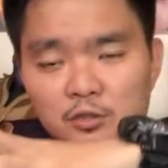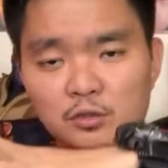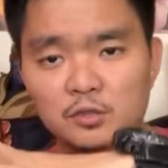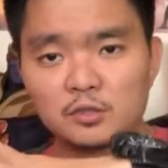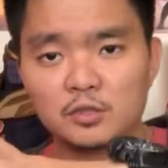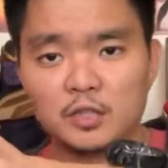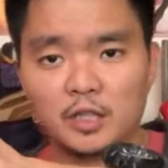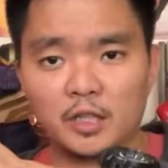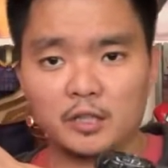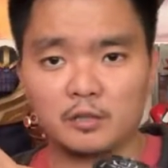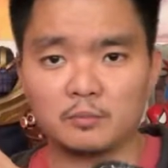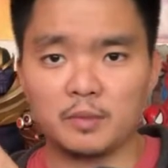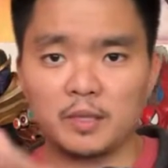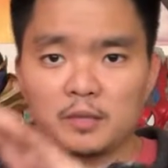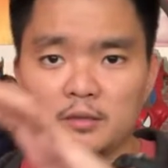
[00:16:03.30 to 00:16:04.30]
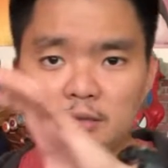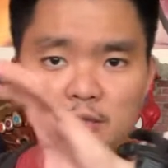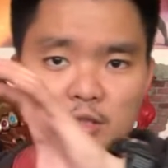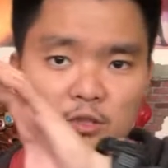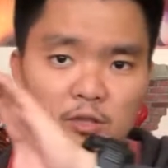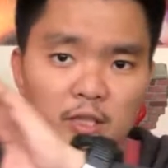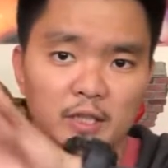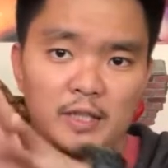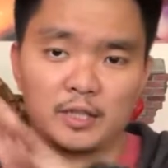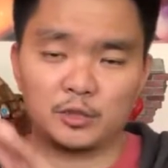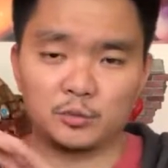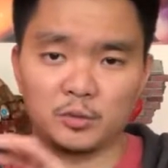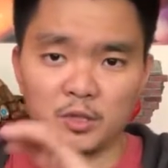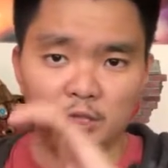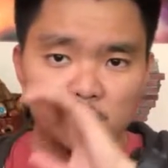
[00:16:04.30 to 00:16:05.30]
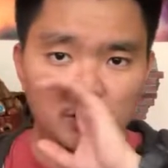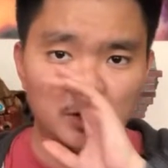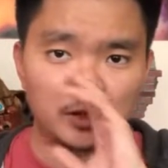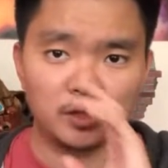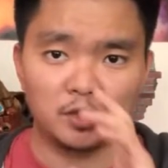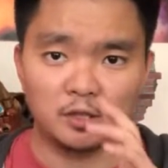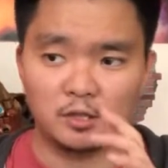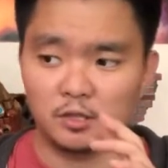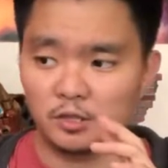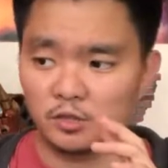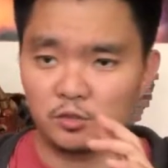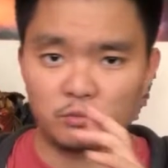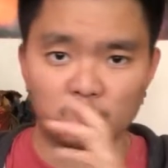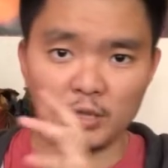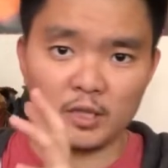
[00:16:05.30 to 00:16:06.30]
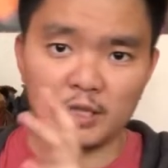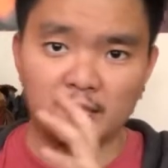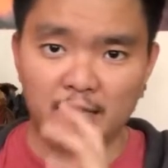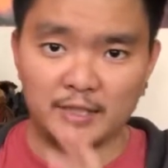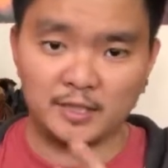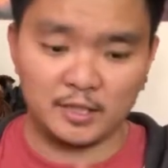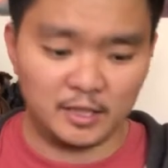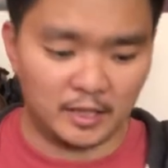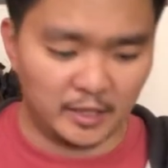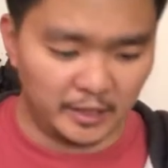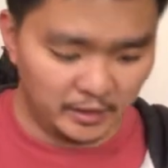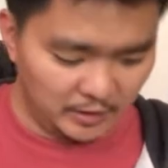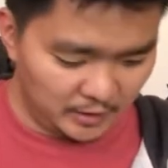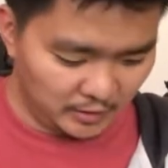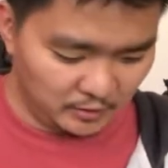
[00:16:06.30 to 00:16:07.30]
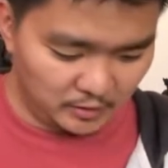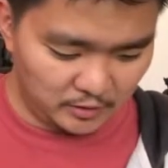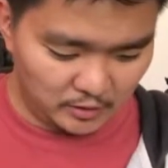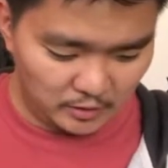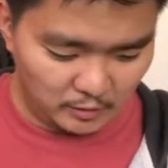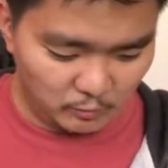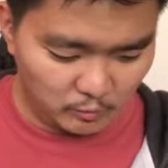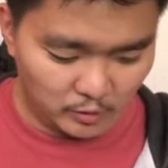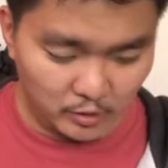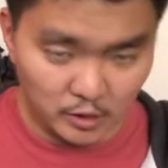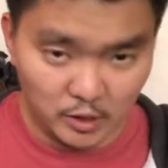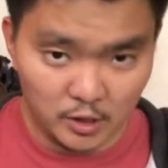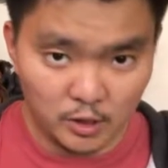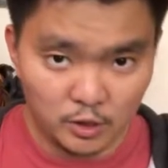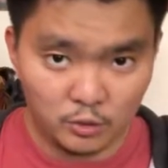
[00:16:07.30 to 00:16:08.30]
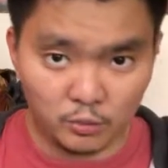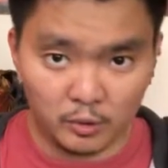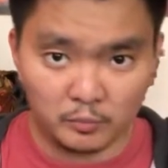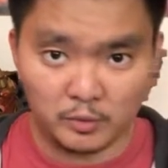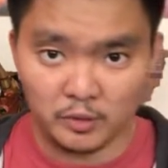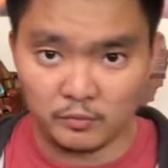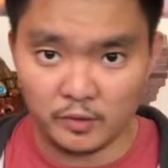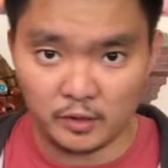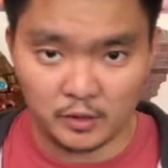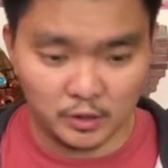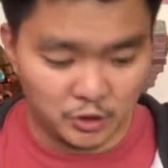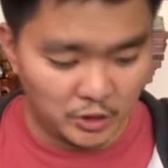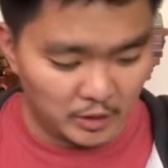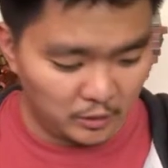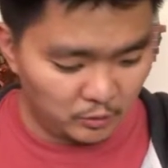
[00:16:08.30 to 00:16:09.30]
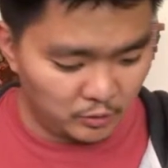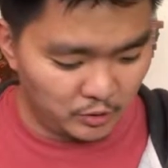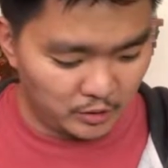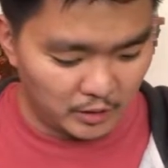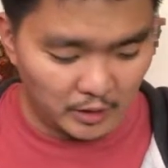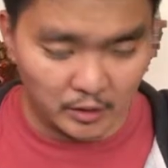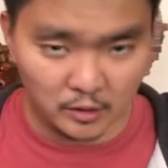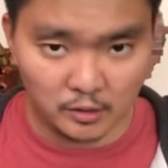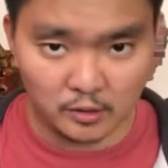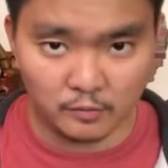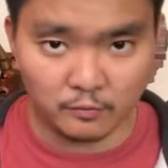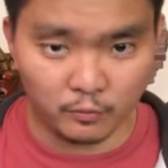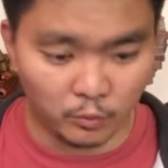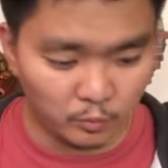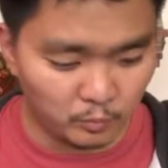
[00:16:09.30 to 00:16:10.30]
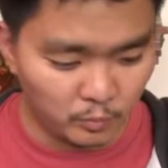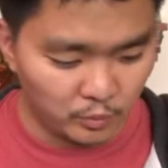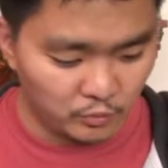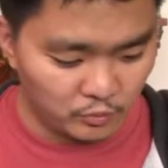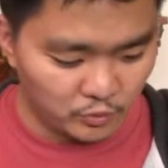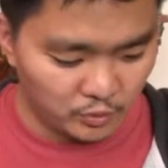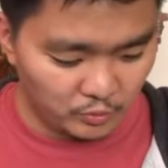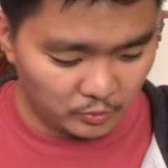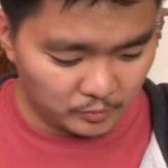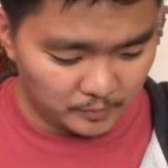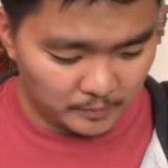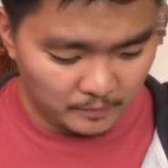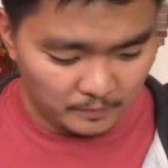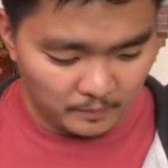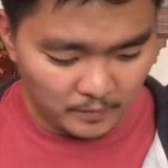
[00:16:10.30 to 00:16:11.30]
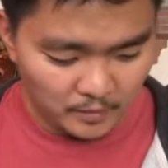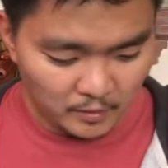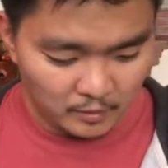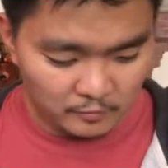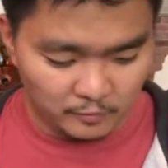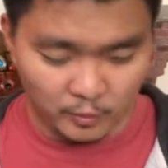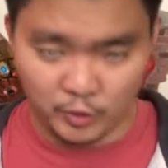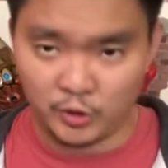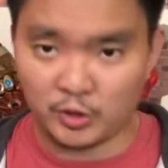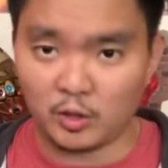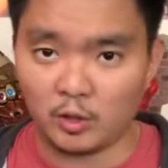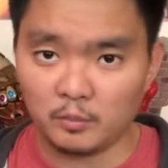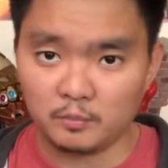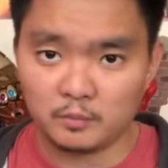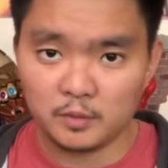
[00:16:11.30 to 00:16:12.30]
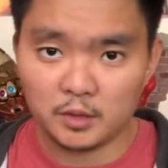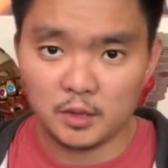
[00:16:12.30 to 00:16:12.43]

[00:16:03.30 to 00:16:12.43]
in the Iron Man, you can actually see that it's really nicely highlighted anyway. So I'm giving the shadows and highlight the 4.0. For sculpt